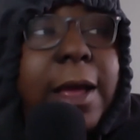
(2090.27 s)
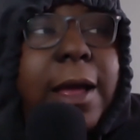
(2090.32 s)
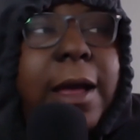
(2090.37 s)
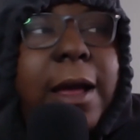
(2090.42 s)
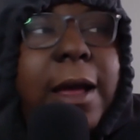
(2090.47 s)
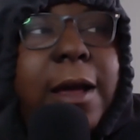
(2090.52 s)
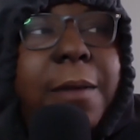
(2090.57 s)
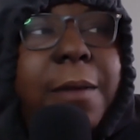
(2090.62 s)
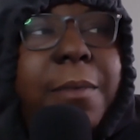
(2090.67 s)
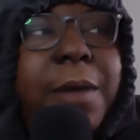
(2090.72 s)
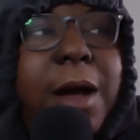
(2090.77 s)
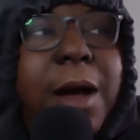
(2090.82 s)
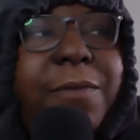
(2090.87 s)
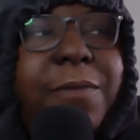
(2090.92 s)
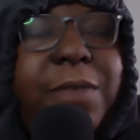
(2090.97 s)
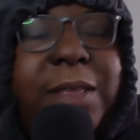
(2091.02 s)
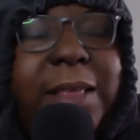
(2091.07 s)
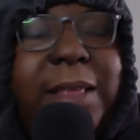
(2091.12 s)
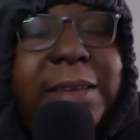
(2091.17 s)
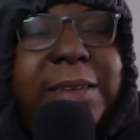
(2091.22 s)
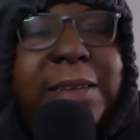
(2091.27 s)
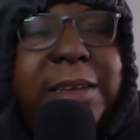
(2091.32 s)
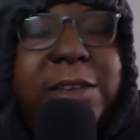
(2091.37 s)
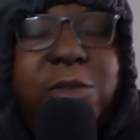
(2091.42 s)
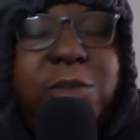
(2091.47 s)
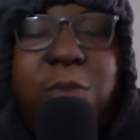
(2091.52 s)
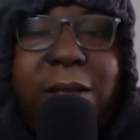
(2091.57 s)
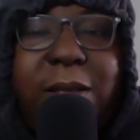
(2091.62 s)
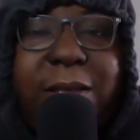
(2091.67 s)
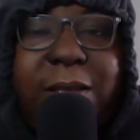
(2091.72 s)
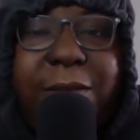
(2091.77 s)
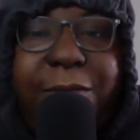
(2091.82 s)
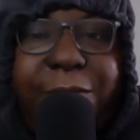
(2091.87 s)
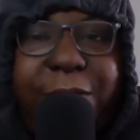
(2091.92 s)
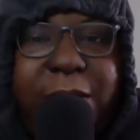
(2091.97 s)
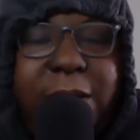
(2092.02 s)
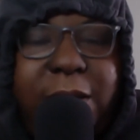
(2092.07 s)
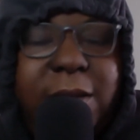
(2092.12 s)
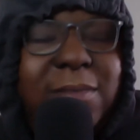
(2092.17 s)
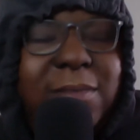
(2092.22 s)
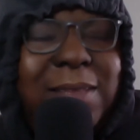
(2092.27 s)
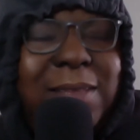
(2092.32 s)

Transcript: after their 6-1 defeat.